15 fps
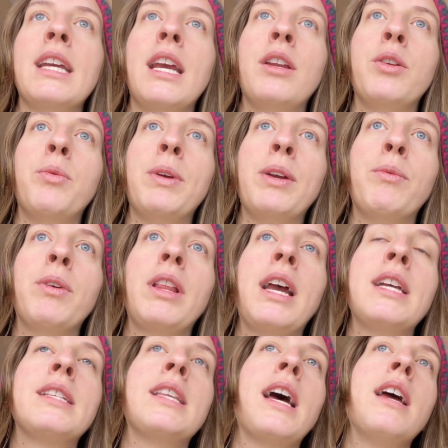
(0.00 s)
and do we
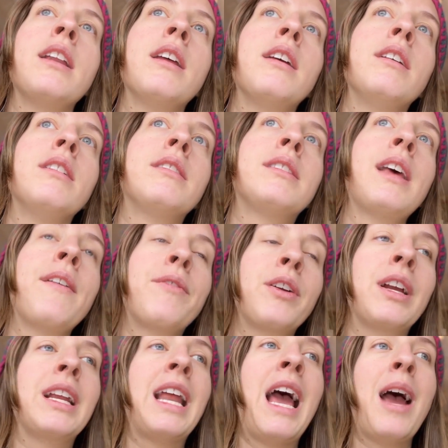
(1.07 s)
realize that
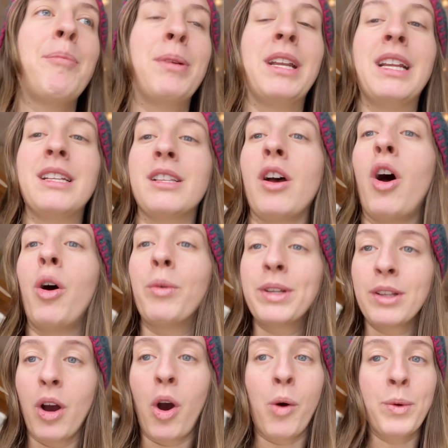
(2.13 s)
suffering and happiness
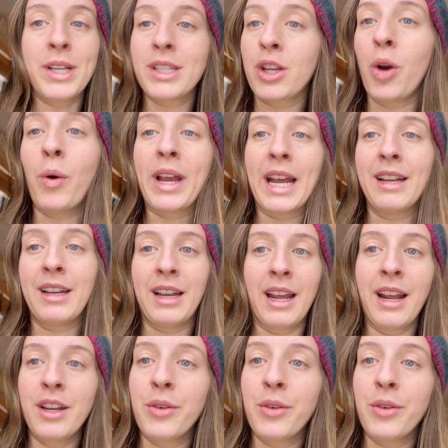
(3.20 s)
always go hand in hand?